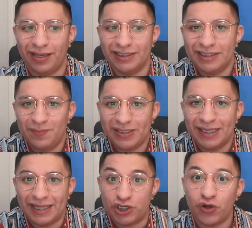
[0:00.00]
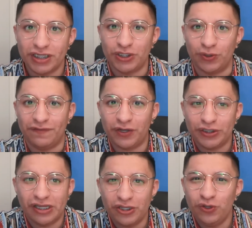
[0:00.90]
it just means that they trust you. If they're
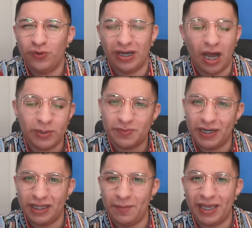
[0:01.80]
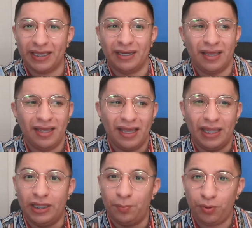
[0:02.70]
telling you how much money they make and their